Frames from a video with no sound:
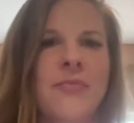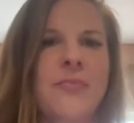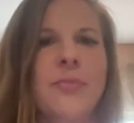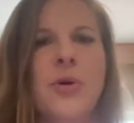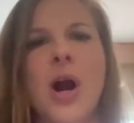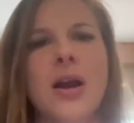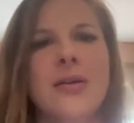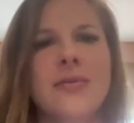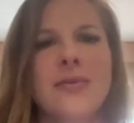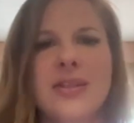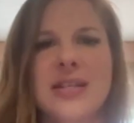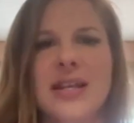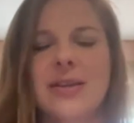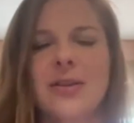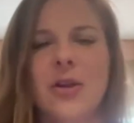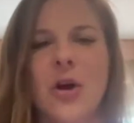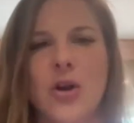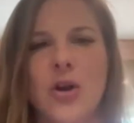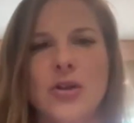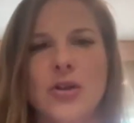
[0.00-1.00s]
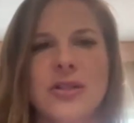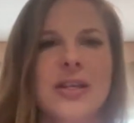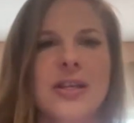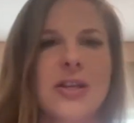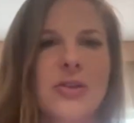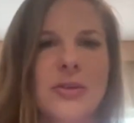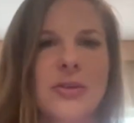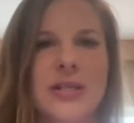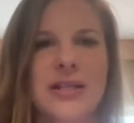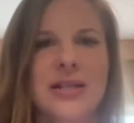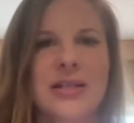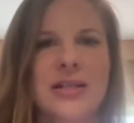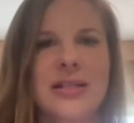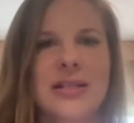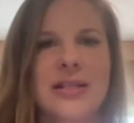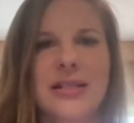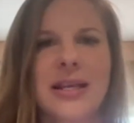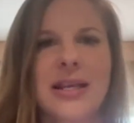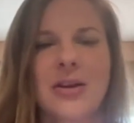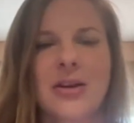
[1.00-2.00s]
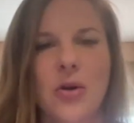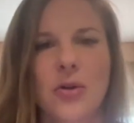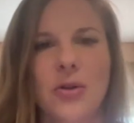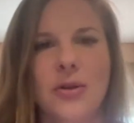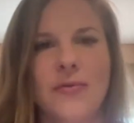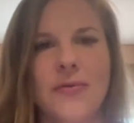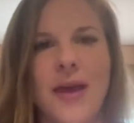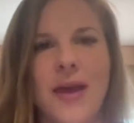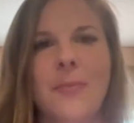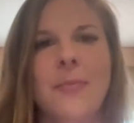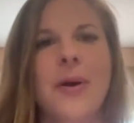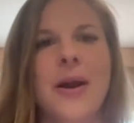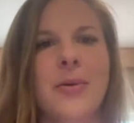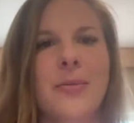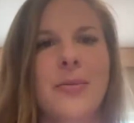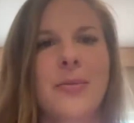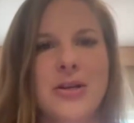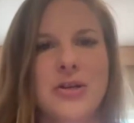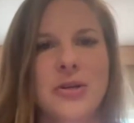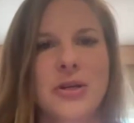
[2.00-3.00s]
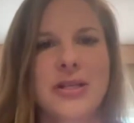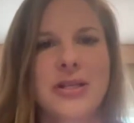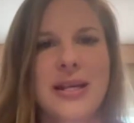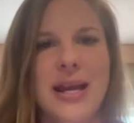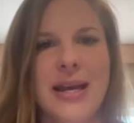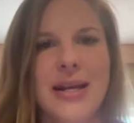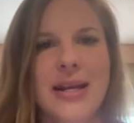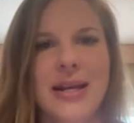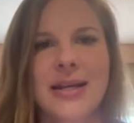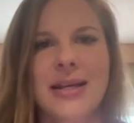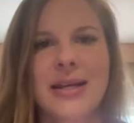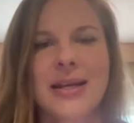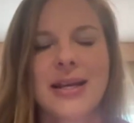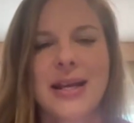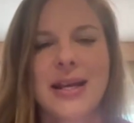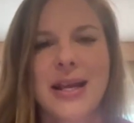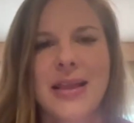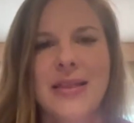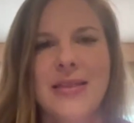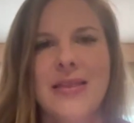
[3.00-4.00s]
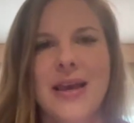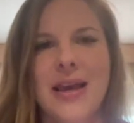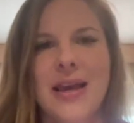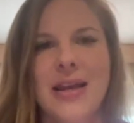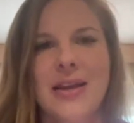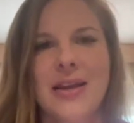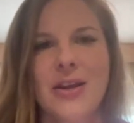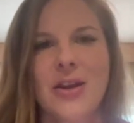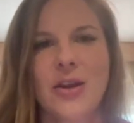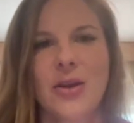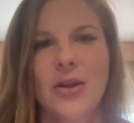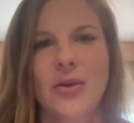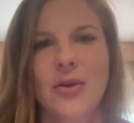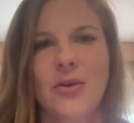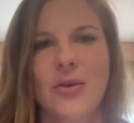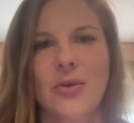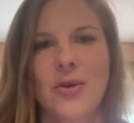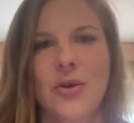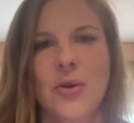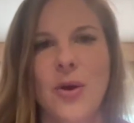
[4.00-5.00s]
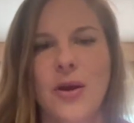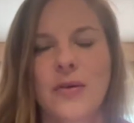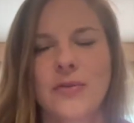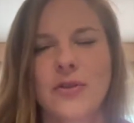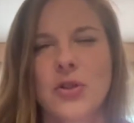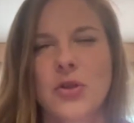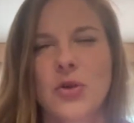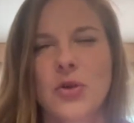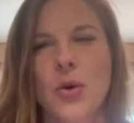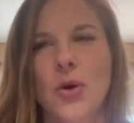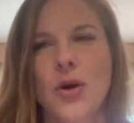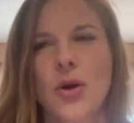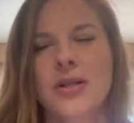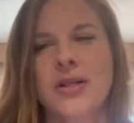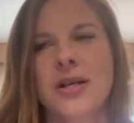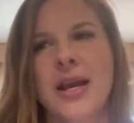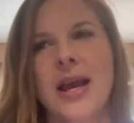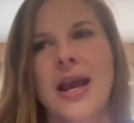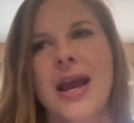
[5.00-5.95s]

privacy laws that you delete all of that biometric data that you have stored.